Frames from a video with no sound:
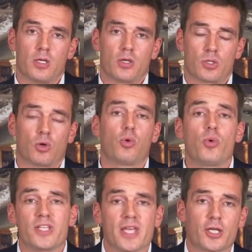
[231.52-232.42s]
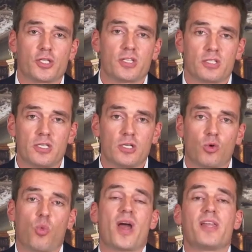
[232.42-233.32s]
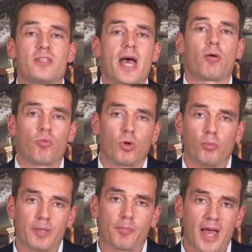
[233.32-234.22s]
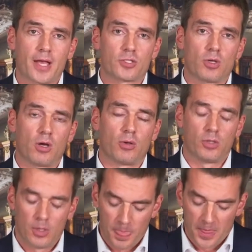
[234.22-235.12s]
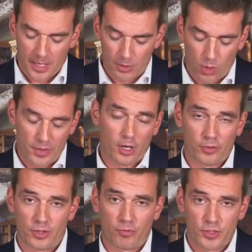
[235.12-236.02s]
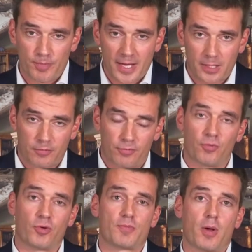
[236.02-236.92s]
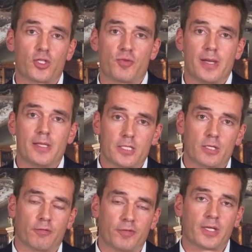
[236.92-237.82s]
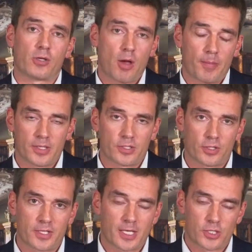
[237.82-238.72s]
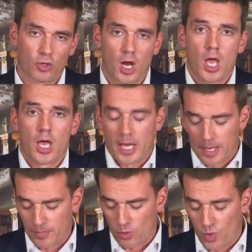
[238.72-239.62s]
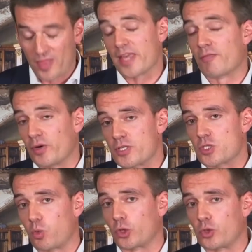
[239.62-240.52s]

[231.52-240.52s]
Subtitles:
So who is actually the CEO, when is that role being passed on, and what are the respective responsibilities of the incumbent and successor when they, for instance, work